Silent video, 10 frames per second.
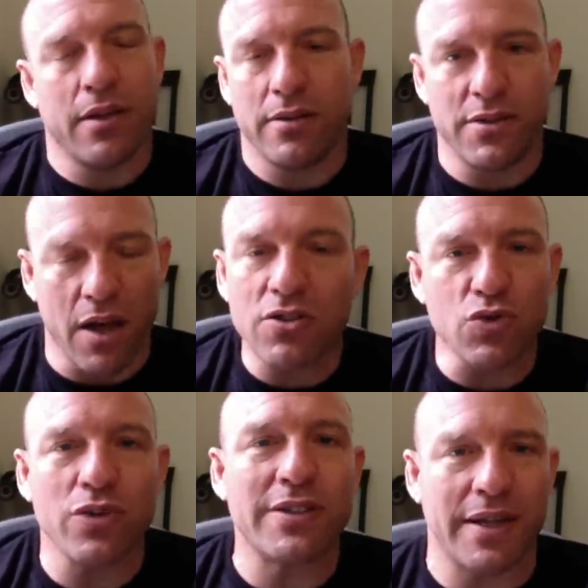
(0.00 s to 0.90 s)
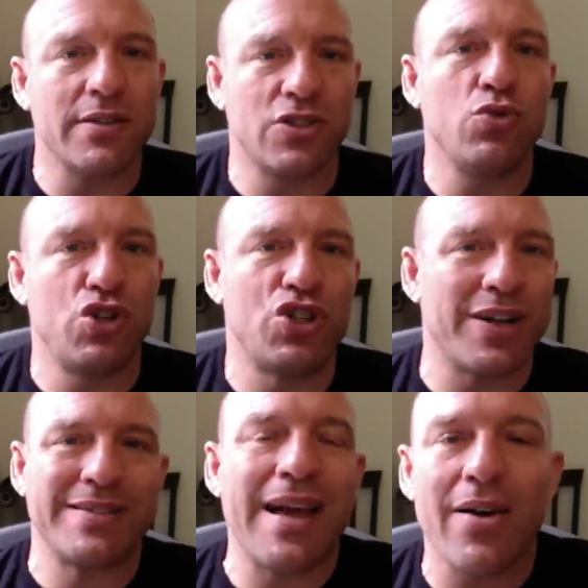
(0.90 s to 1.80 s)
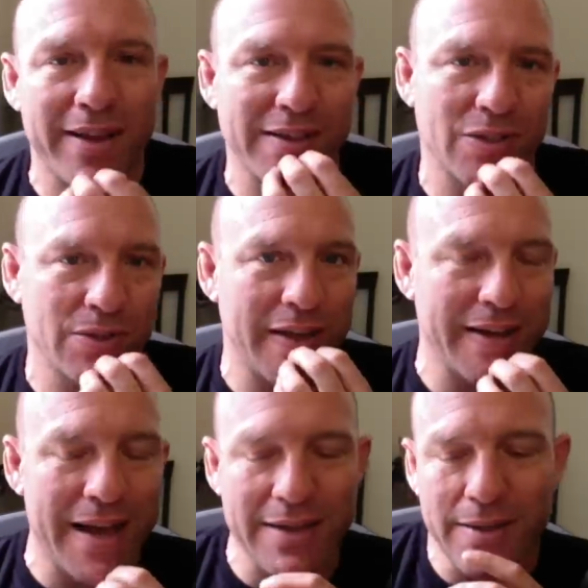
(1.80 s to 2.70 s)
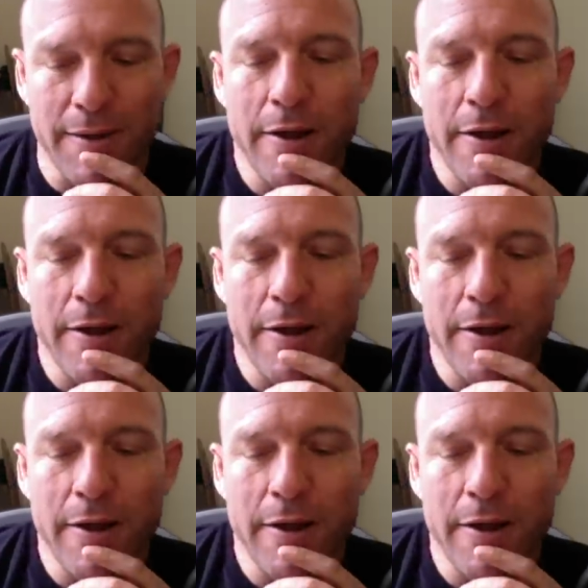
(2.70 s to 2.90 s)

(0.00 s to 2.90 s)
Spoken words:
Donald Cerrone tends to shut down against those kind of guys.